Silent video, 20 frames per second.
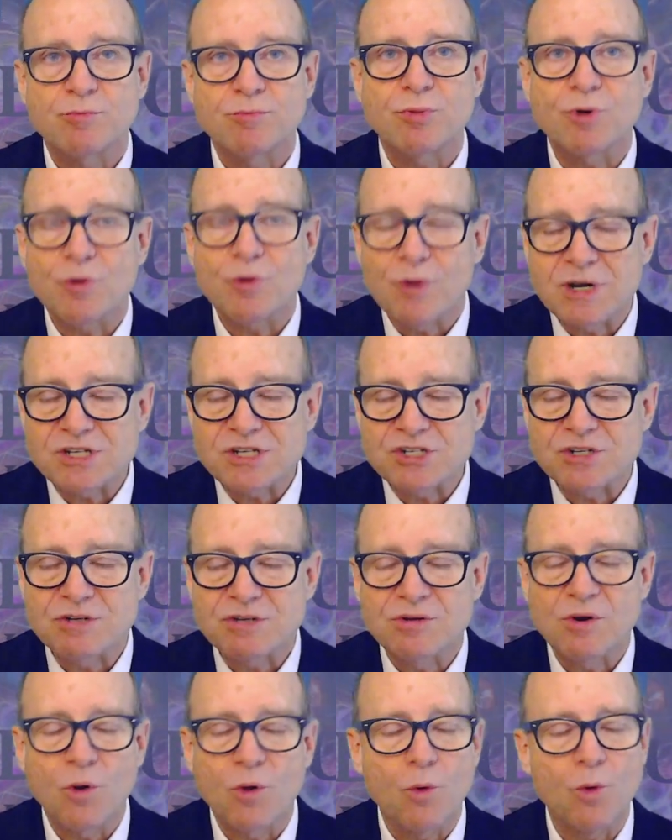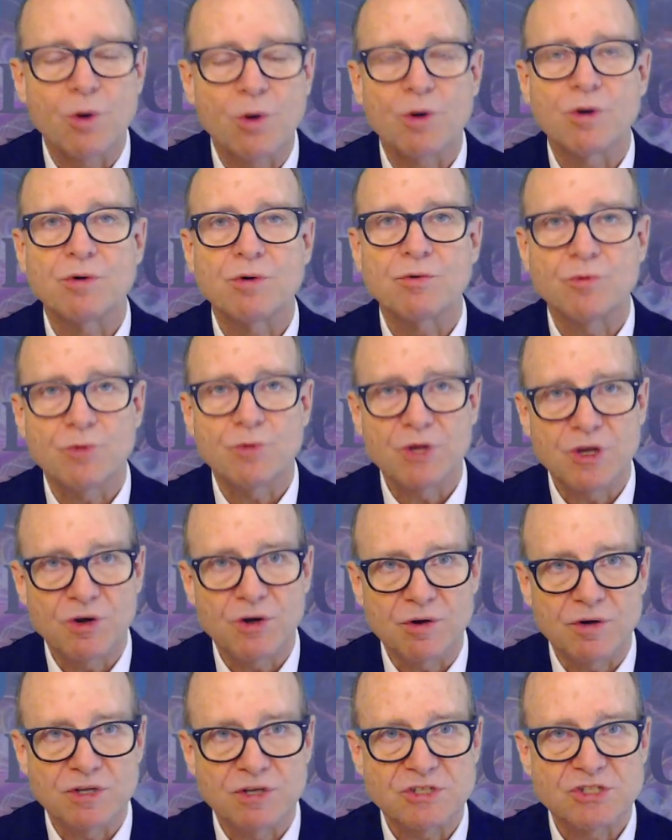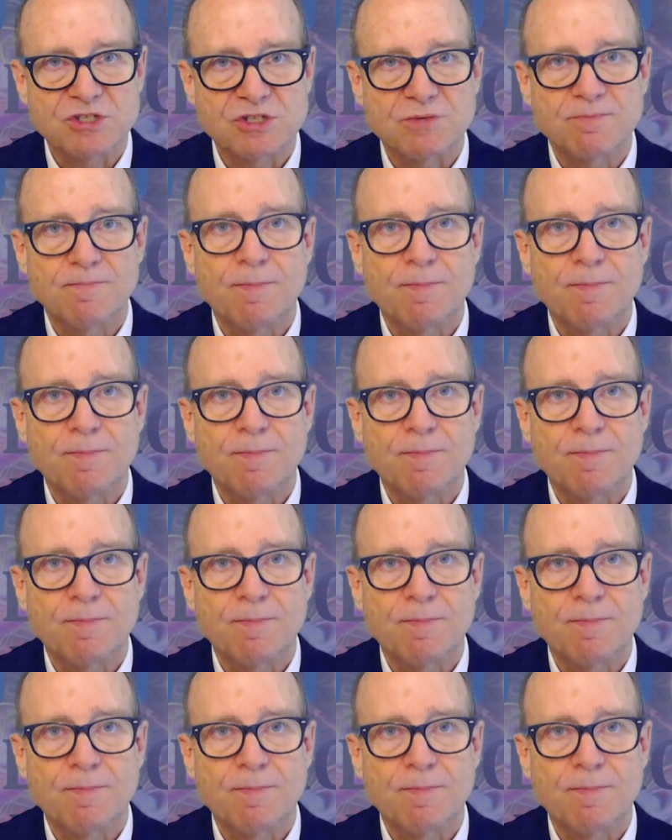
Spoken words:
progression or recurrence.